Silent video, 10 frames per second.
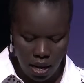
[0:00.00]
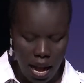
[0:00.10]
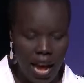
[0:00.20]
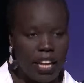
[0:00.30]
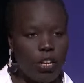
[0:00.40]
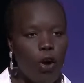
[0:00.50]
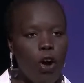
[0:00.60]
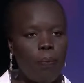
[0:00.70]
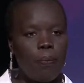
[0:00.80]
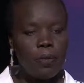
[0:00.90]
I had
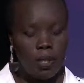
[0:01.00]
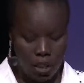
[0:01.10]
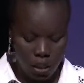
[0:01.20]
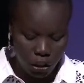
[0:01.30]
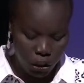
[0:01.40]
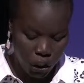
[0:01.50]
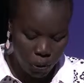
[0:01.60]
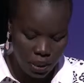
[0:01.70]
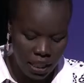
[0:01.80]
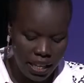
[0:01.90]
hoped she
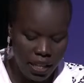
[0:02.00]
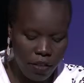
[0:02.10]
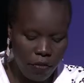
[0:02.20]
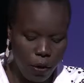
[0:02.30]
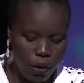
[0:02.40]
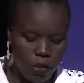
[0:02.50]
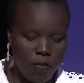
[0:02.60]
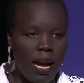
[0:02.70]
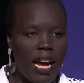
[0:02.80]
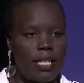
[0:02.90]
would hear the voice of
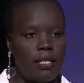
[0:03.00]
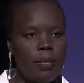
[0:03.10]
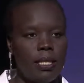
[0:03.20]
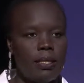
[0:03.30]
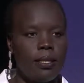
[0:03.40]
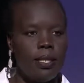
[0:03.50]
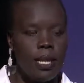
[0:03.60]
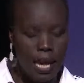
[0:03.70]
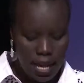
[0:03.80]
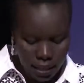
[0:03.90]
my husband and